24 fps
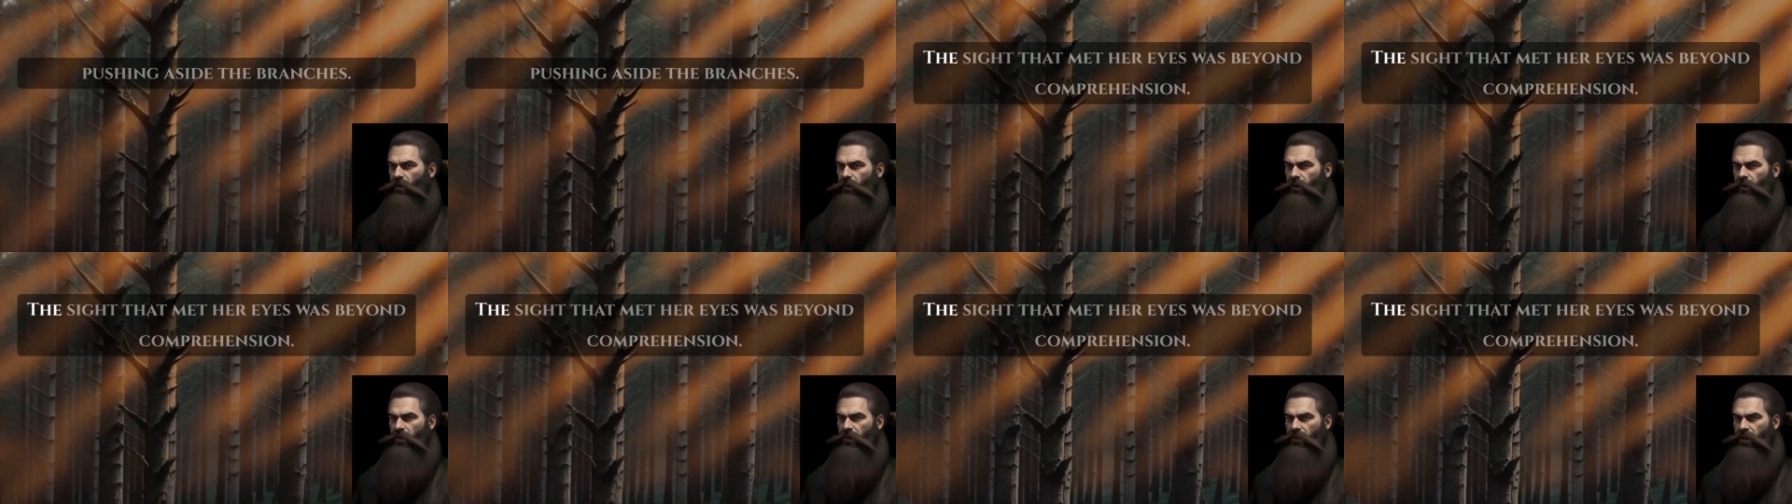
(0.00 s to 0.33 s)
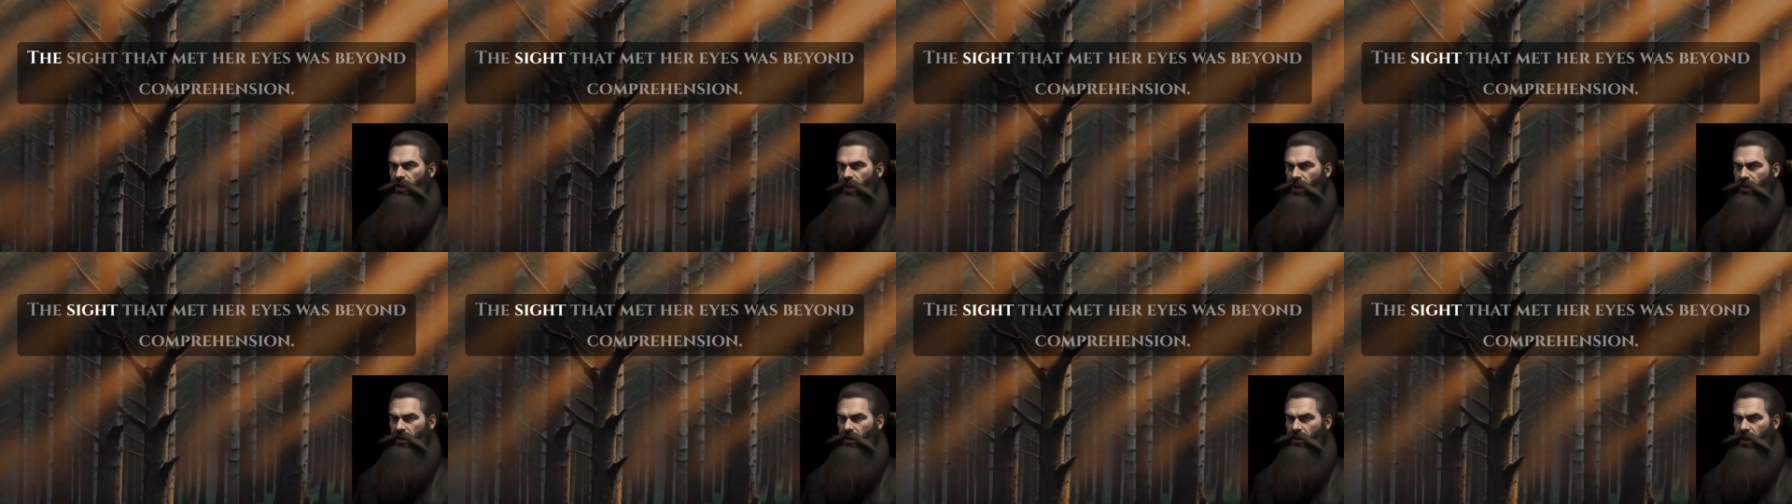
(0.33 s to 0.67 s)
The
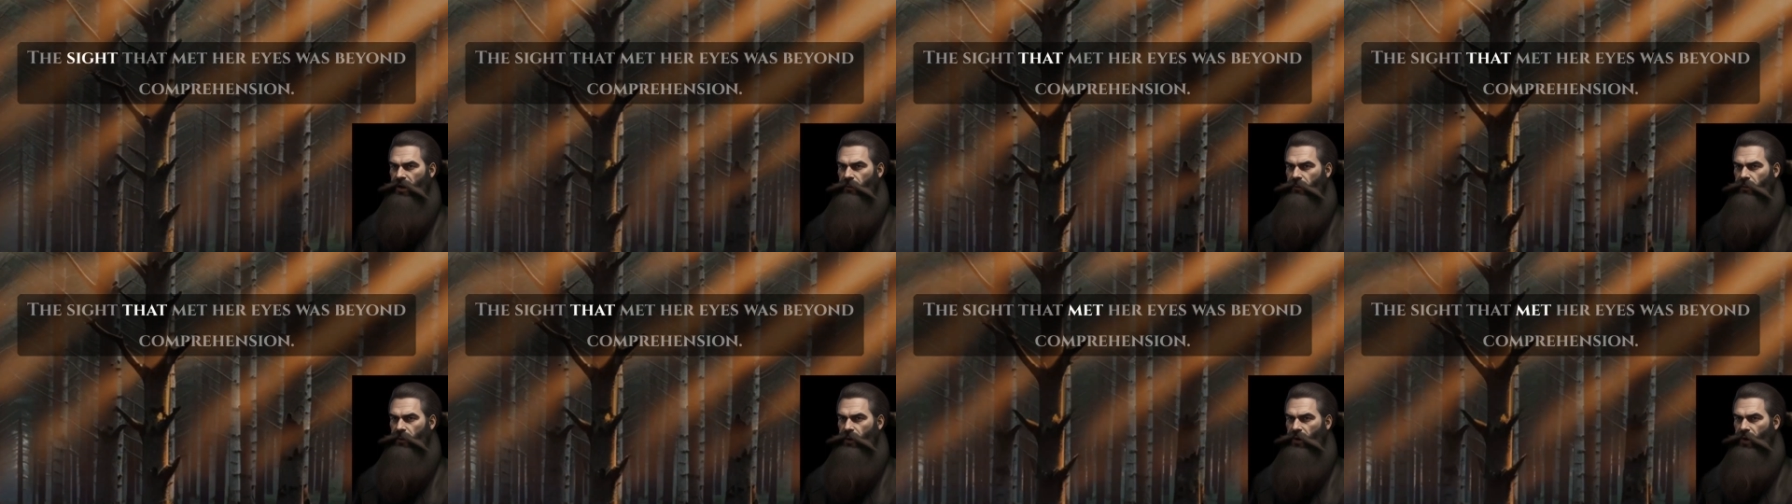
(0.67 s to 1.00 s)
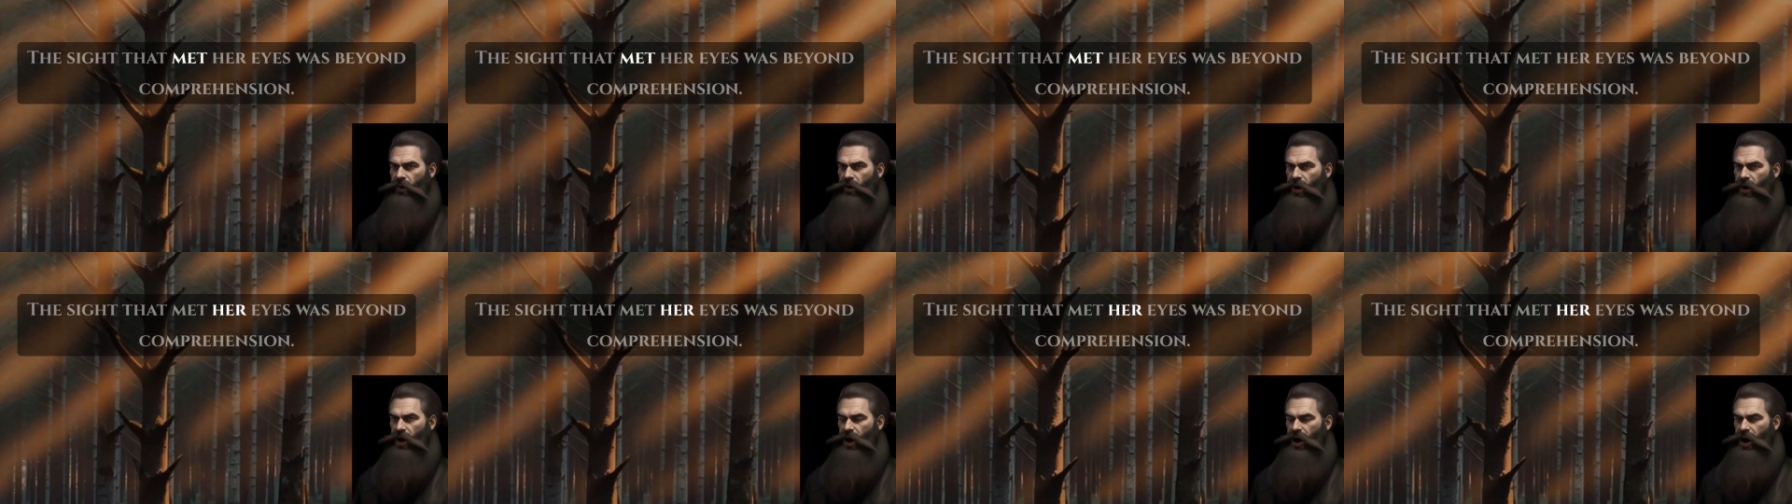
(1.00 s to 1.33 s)
sight that met
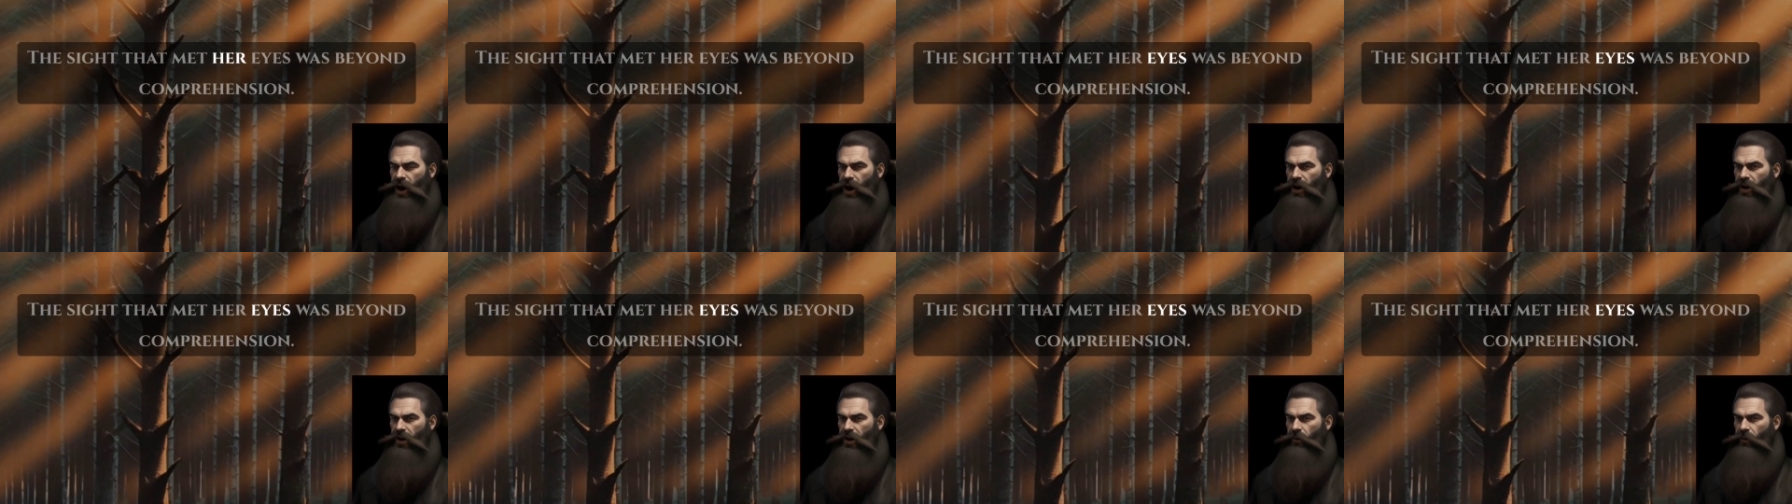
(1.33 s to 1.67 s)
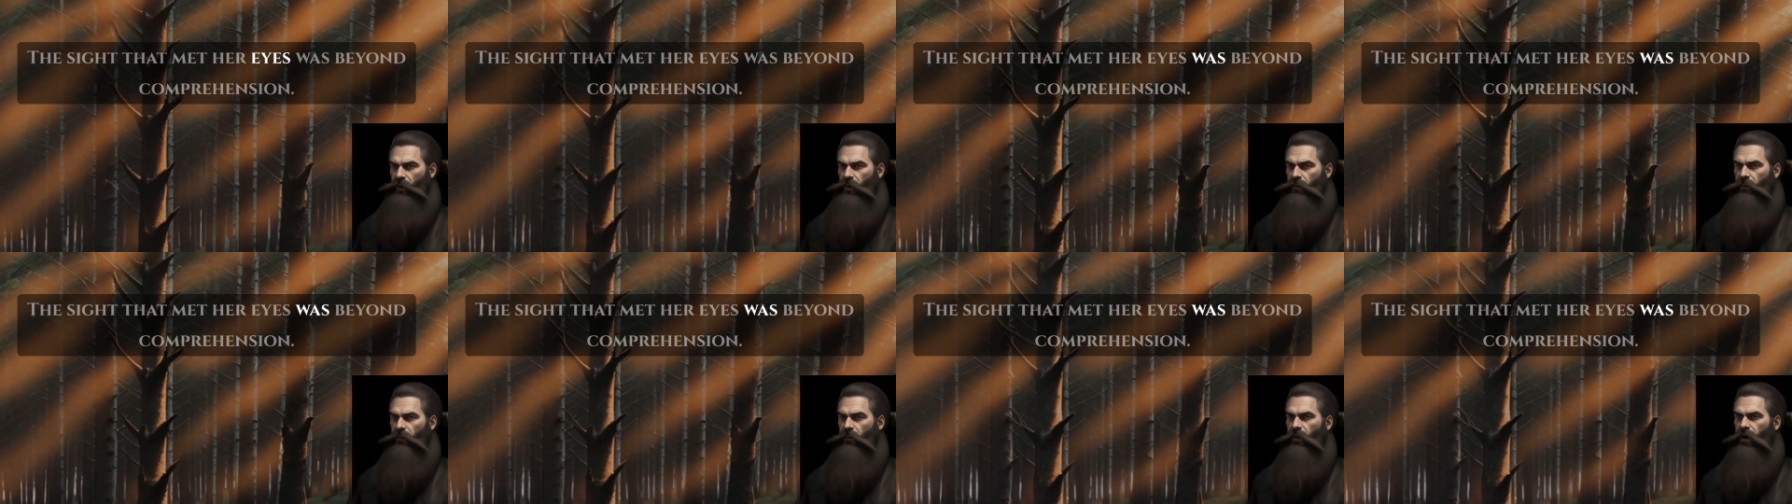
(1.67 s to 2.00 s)
her eyes
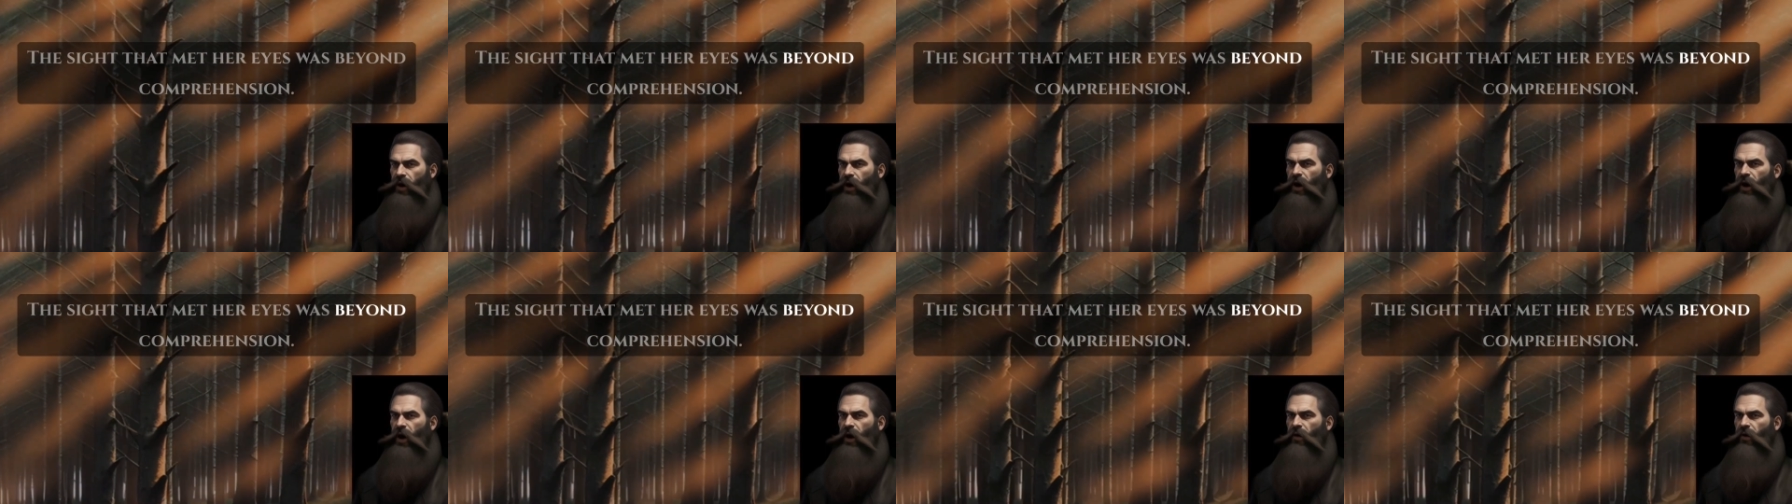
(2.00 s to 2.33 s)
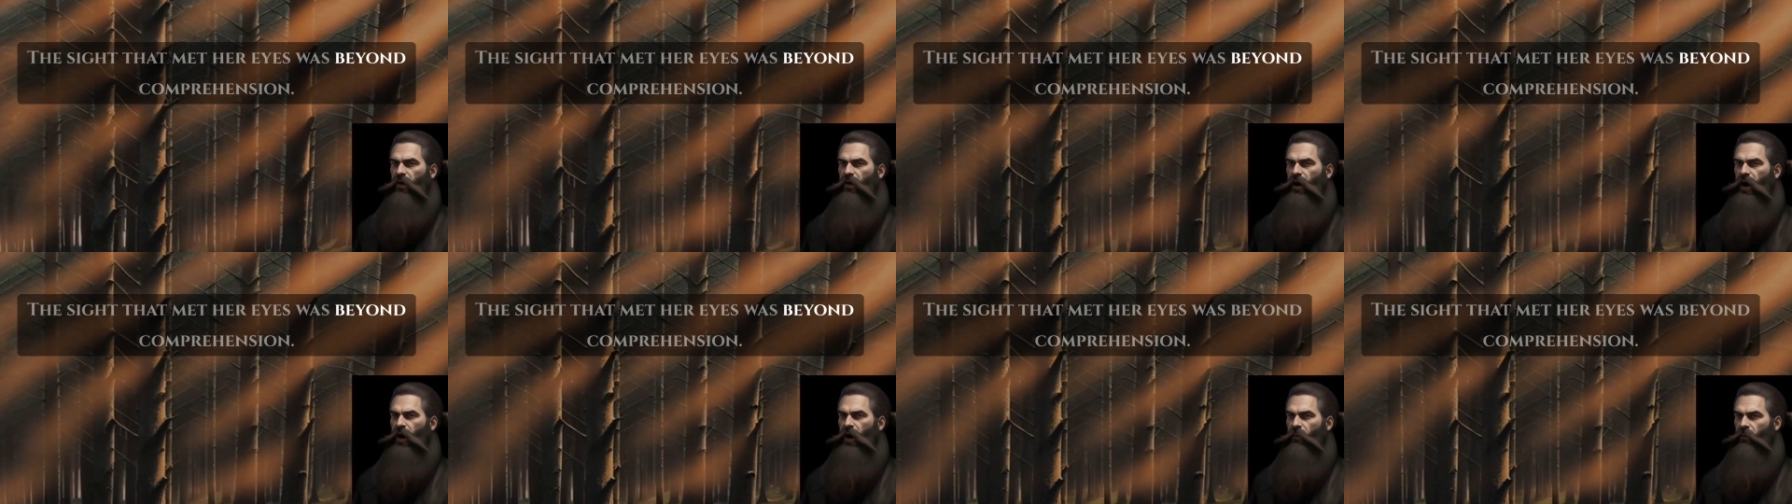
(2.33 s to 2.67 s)
was
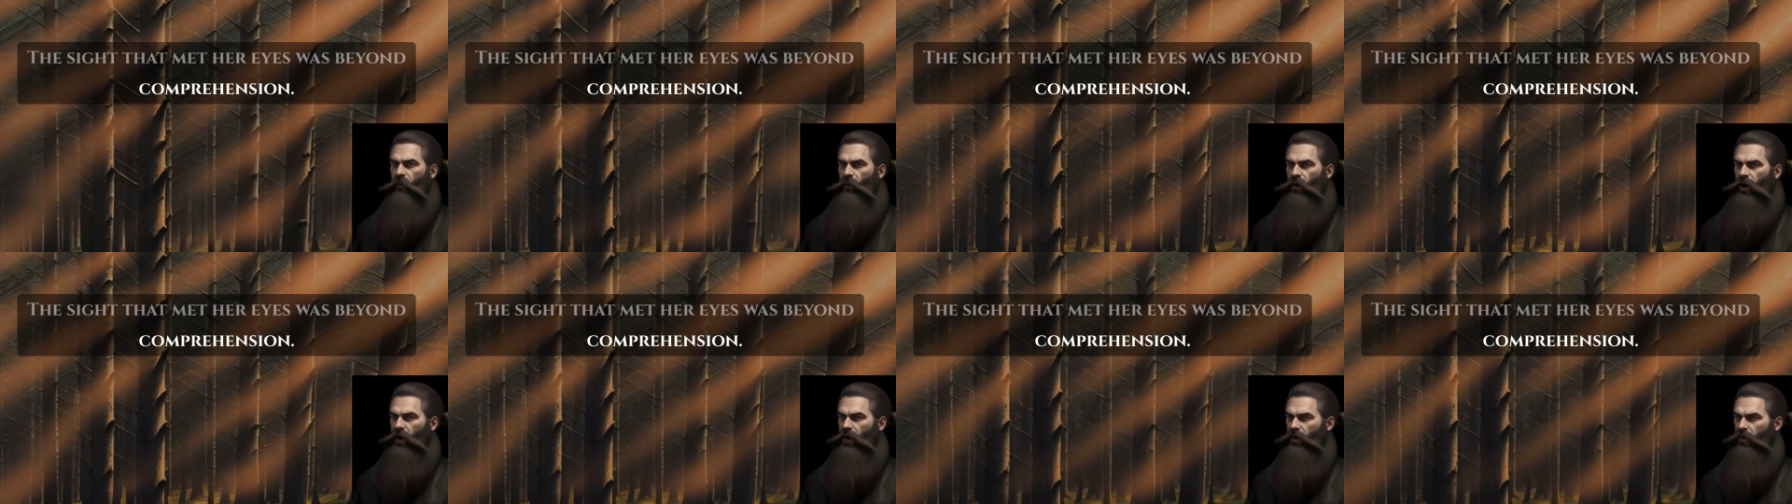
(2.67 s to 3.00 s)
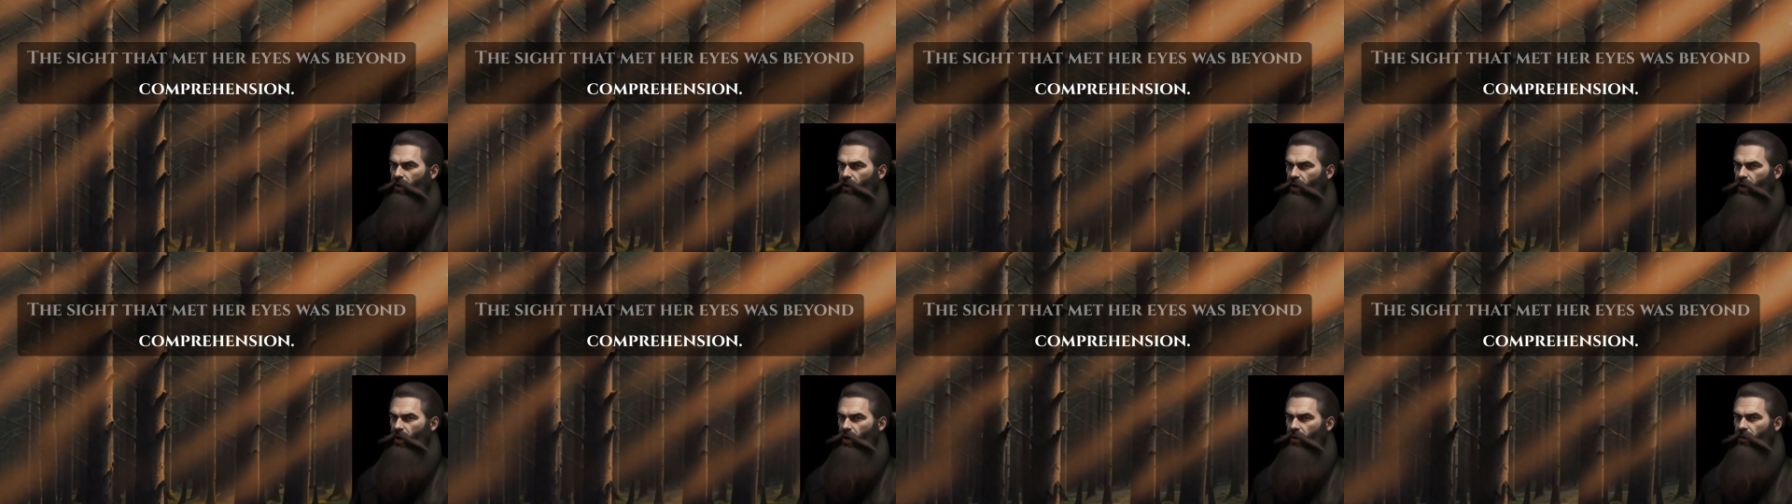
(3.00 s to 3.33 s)
beyond
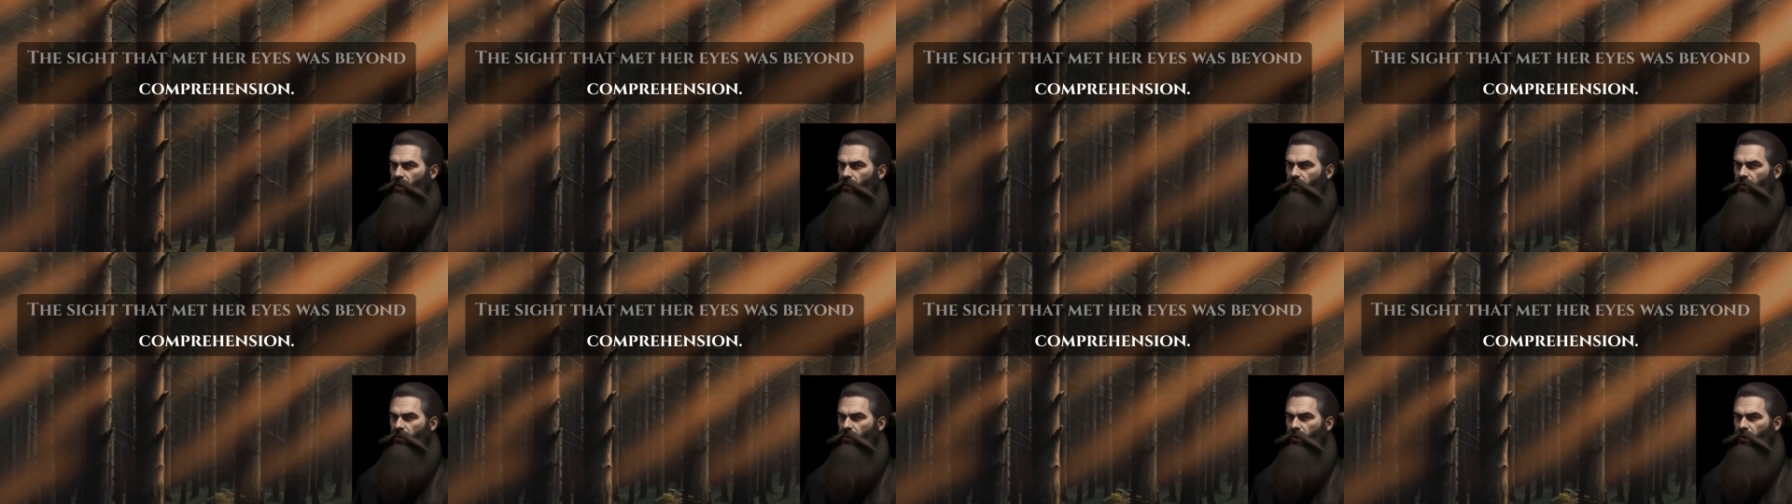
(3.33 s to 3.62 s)
comprehension.